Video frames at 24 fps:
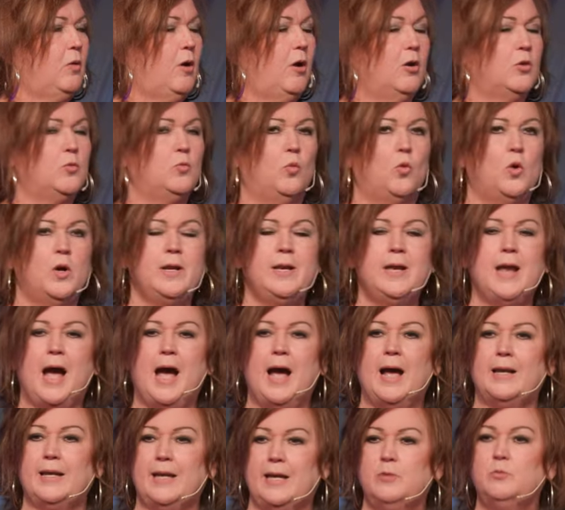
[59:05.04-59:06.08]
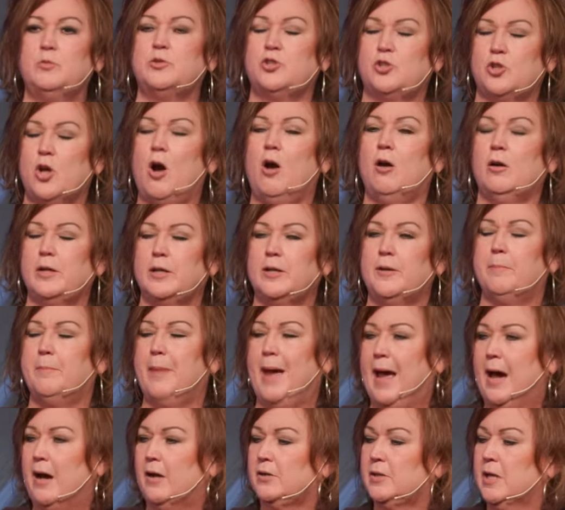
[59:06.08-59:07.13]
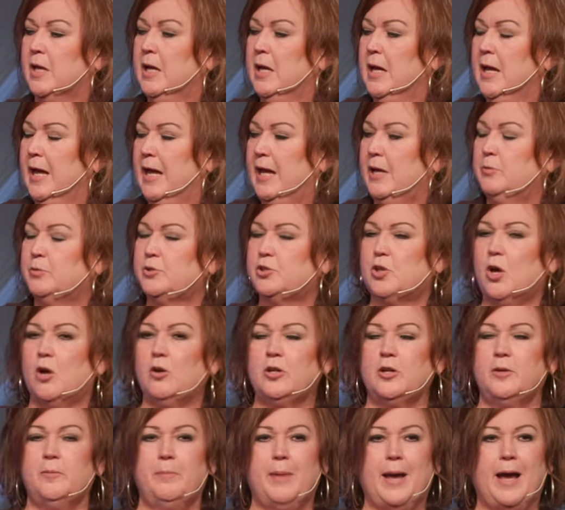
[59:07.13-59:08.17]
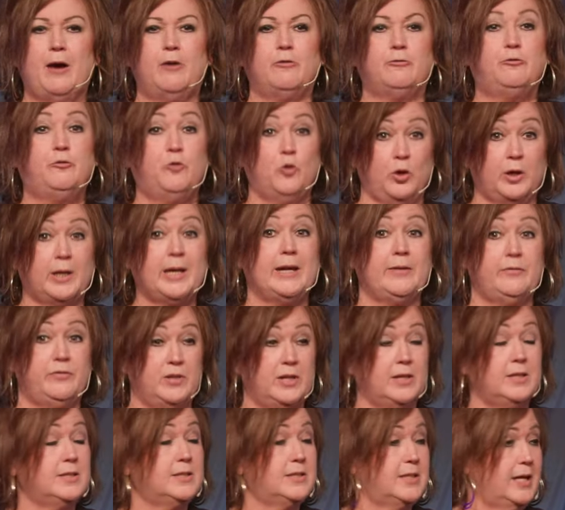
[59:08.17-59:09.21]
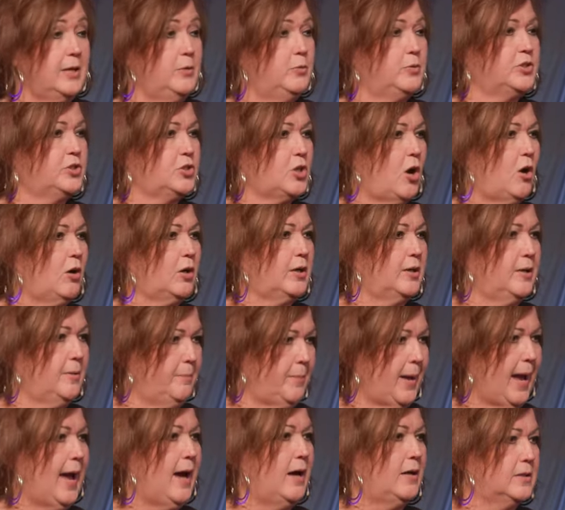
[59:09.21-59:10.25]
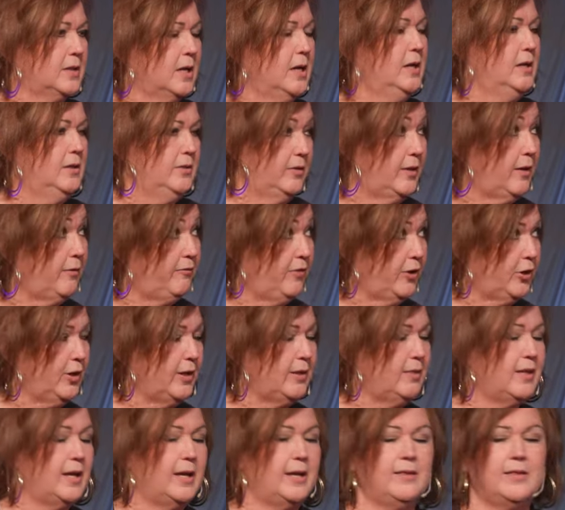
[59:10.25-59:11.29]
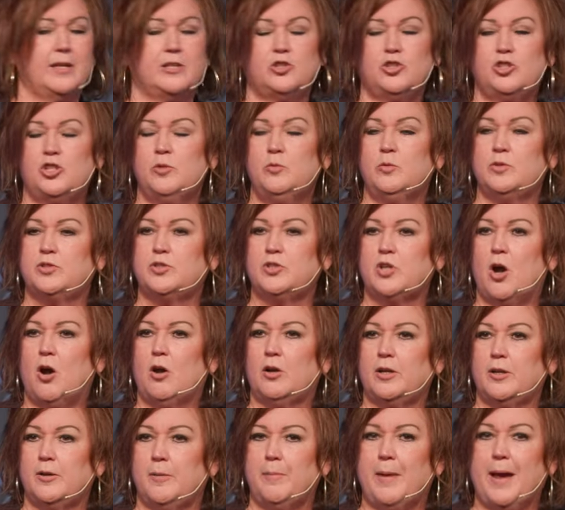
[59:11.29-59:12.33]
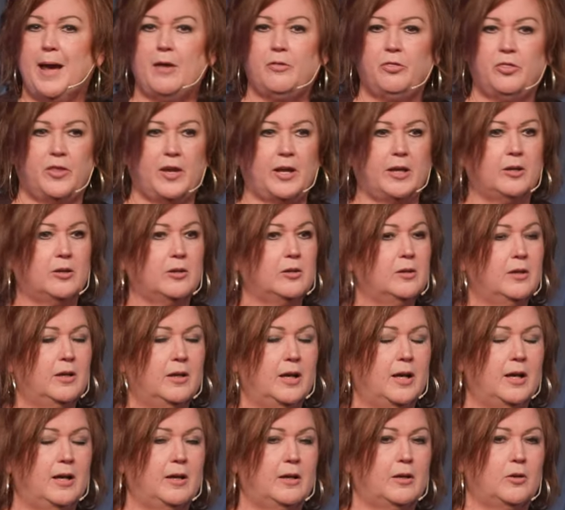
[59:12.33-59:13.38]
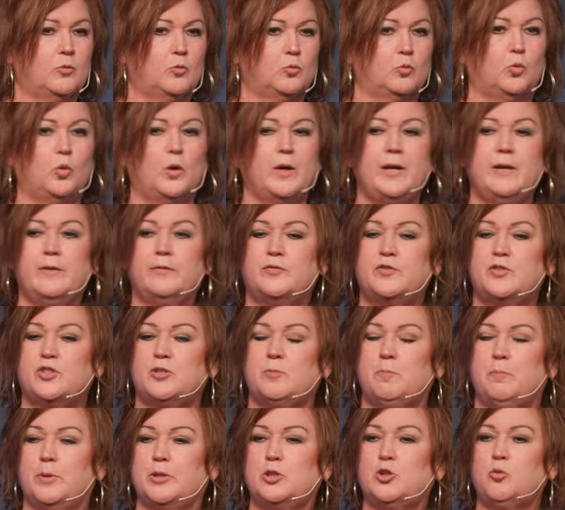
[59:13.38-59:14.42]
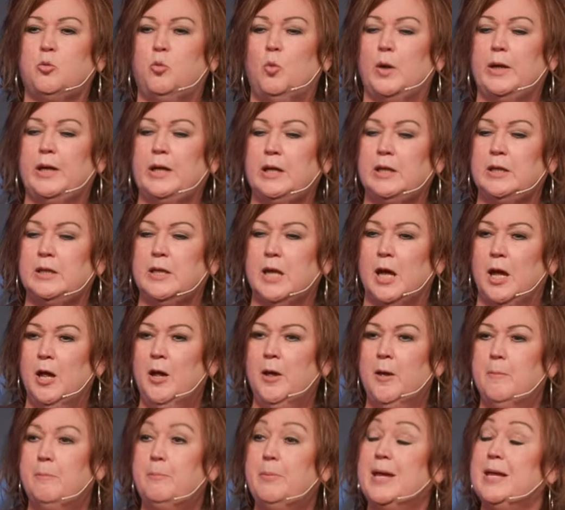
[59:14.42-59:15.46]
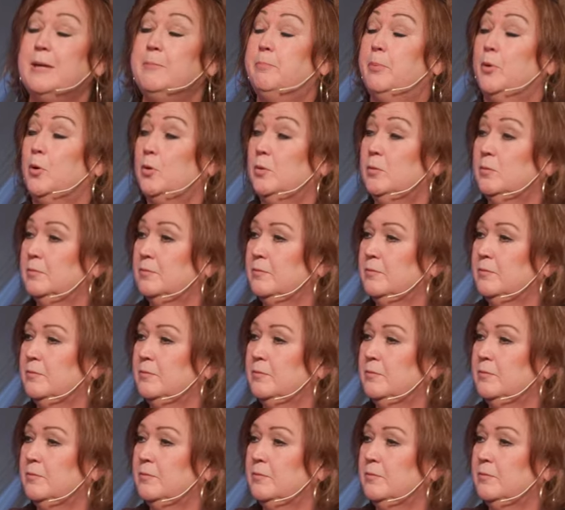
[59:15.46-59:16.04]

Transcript: on one night, he was talking about He was talking about forgiveness. He was talking about the very thing that she was talking about there, uh, rifts between people